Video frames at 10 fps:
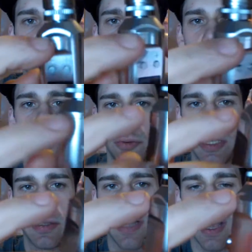the
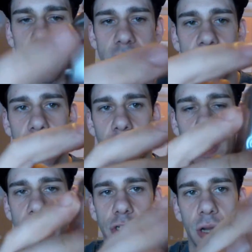3 sides that
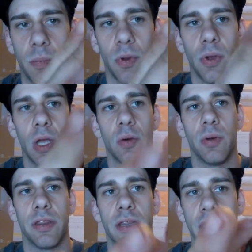match up
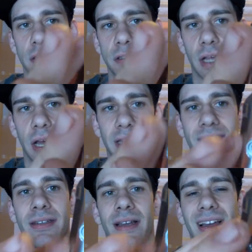with these
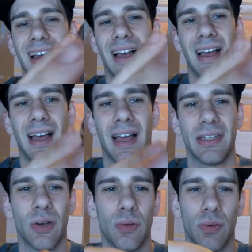sides. I
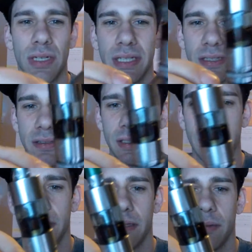don't really
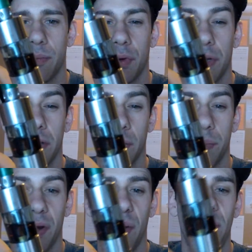see the point or
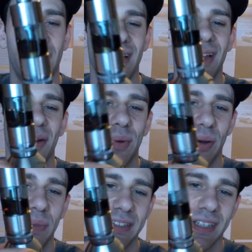
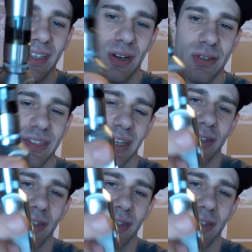purpose in those. They